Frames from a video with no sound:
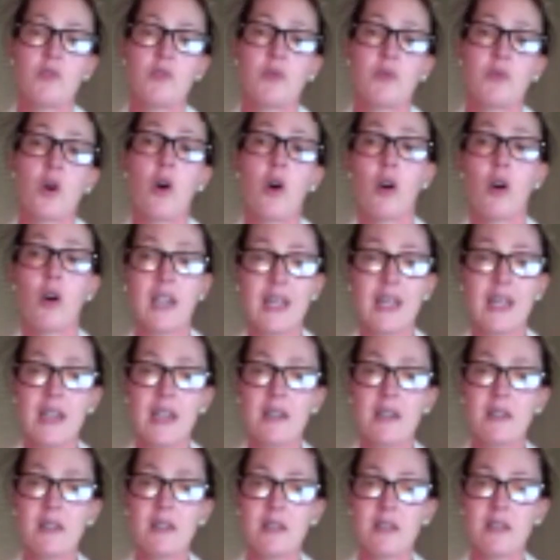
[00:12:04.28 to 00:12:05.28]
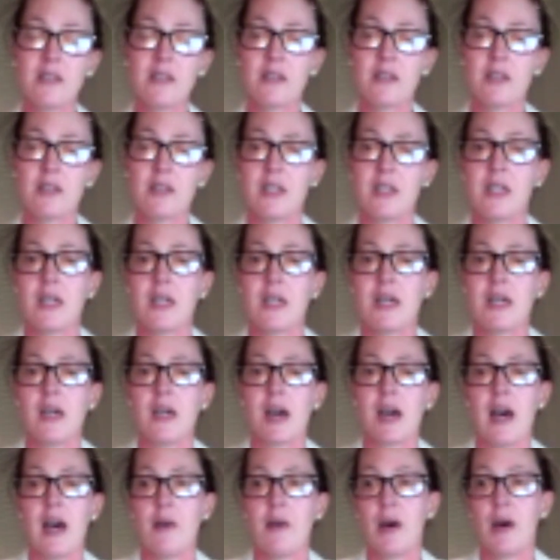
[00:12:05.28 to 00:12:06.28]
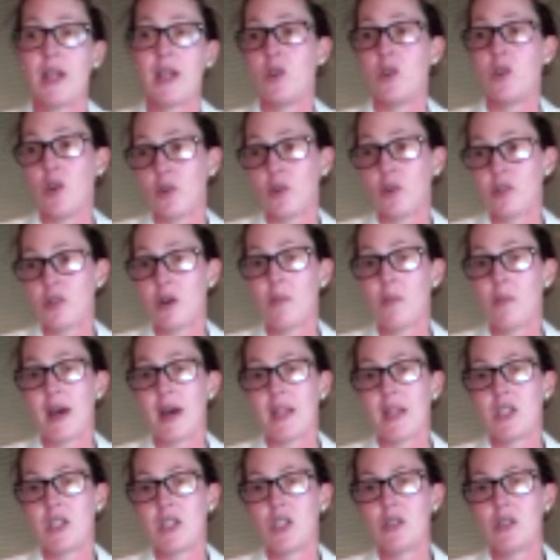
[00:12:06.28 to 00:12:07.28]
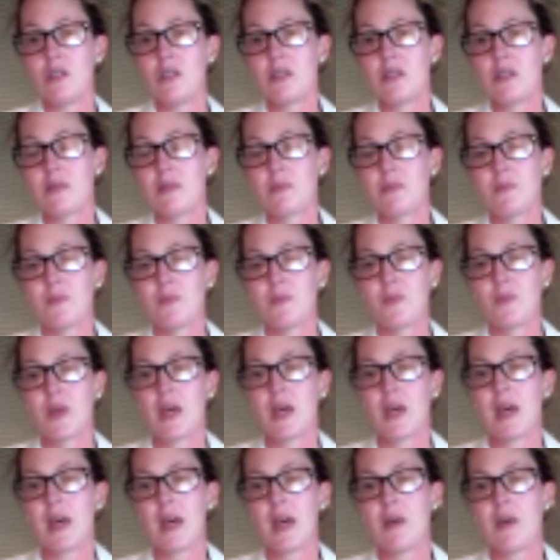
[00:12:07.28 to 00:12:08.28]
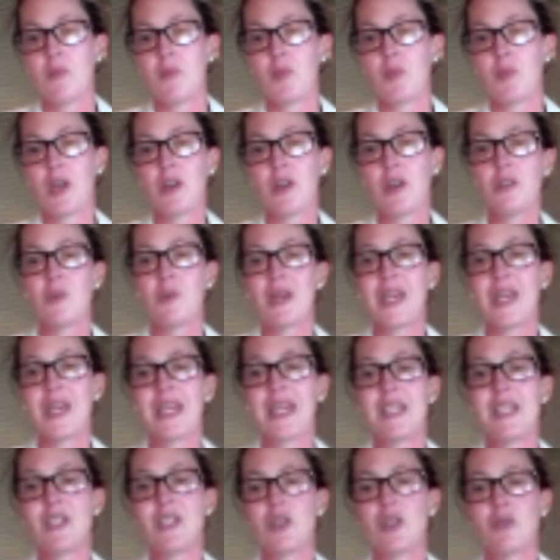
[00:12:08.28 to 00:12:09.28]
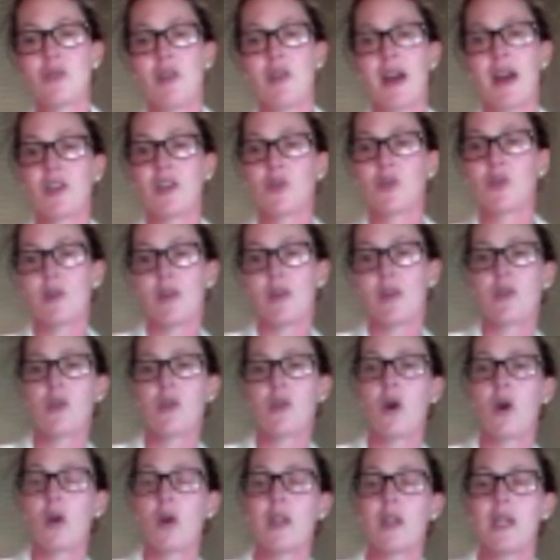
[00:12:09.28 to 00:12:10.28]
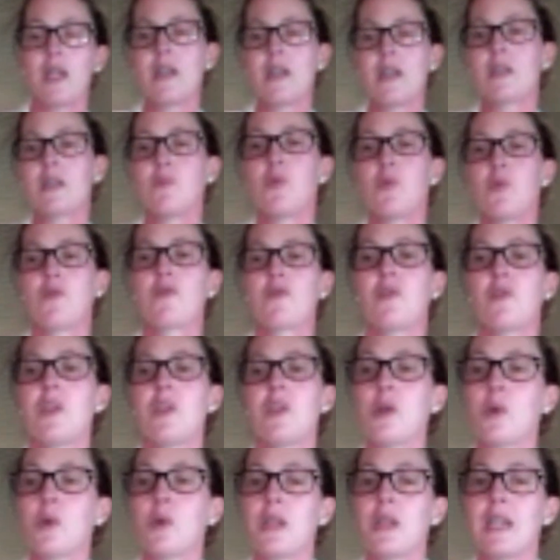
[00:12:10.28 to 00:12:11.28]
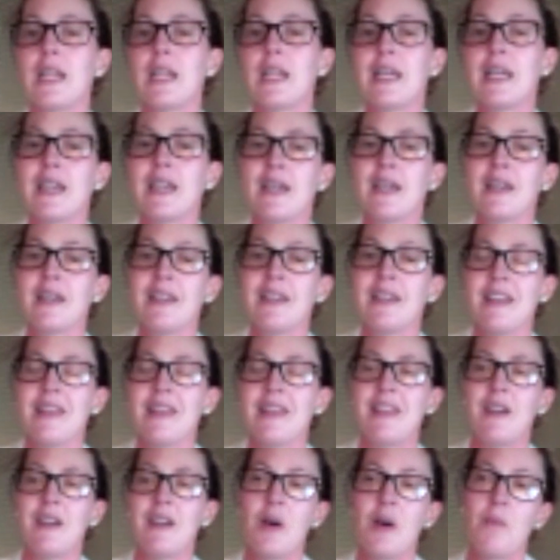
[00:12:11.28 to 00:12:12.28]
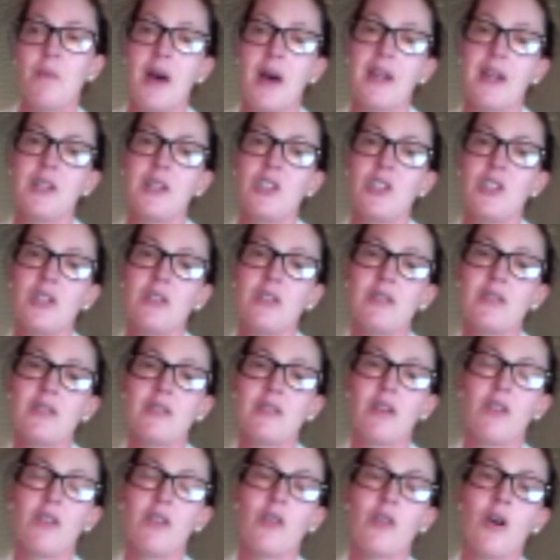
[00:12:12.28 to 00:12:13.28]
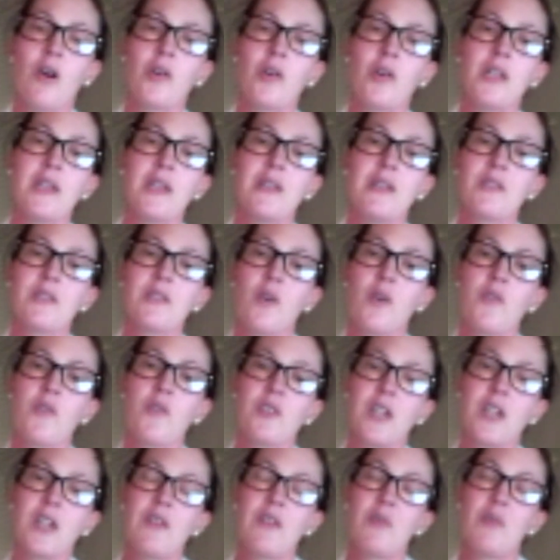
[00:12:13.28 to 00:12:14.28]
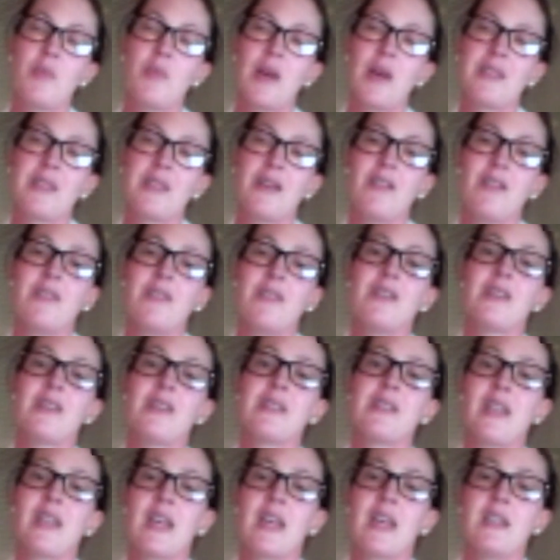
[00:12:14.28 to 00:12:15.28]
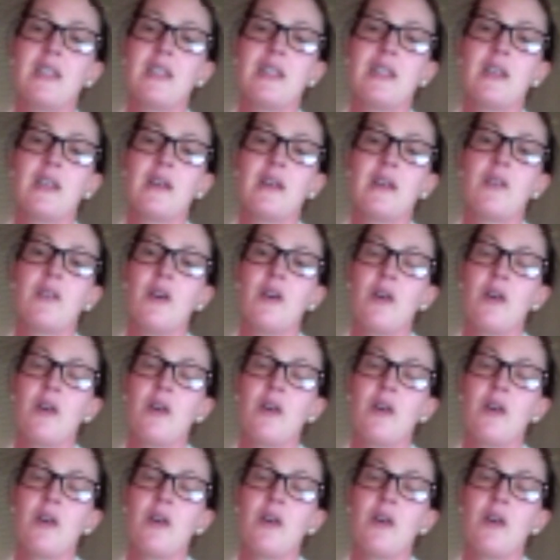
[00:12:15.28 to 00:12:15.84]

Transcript: from colleagues and not our managers. Because we interact with our colleagues more frequently than our managers, our colleagues often have a better understanding